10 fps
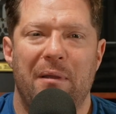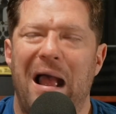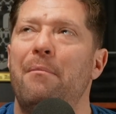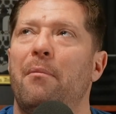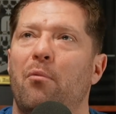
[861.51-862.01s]

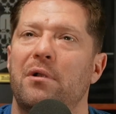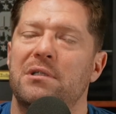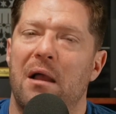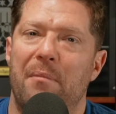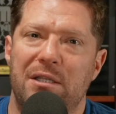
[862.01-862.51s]
I remember one
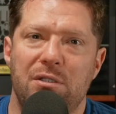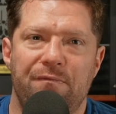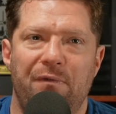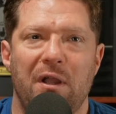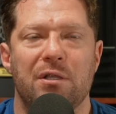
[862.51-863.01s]
time my
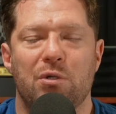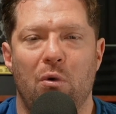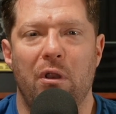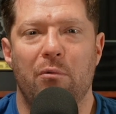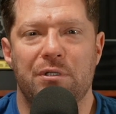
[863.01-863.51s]
fucking
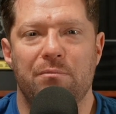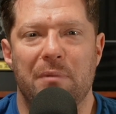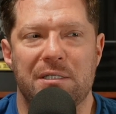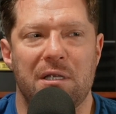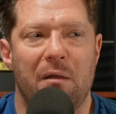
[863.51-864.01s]
toilet was
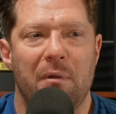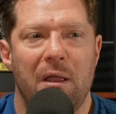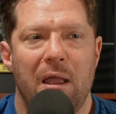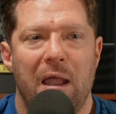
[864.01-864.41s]
messed up